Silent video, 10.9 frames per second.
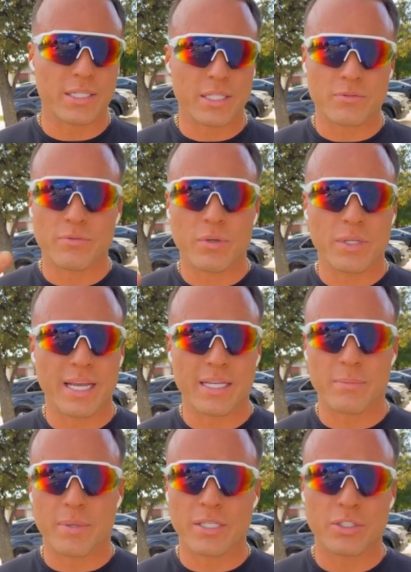even for
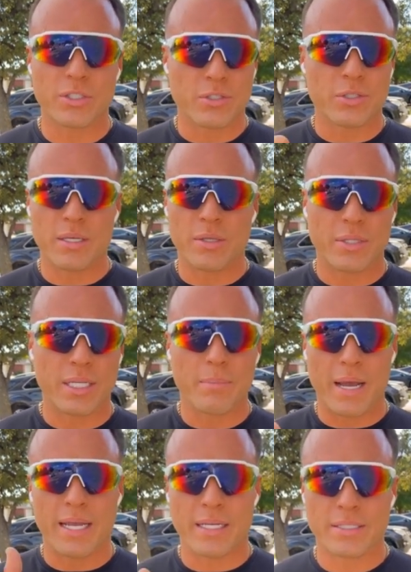landing pages, lead
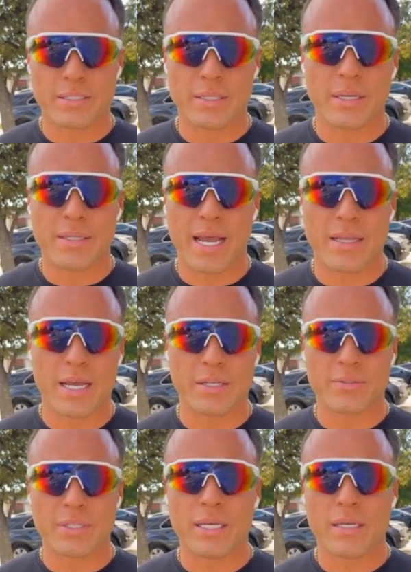magnets, that kind
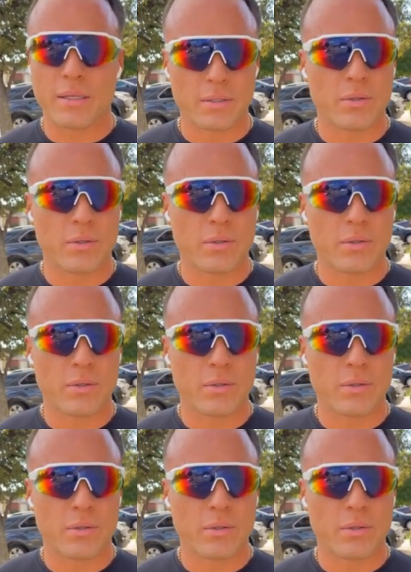of thing.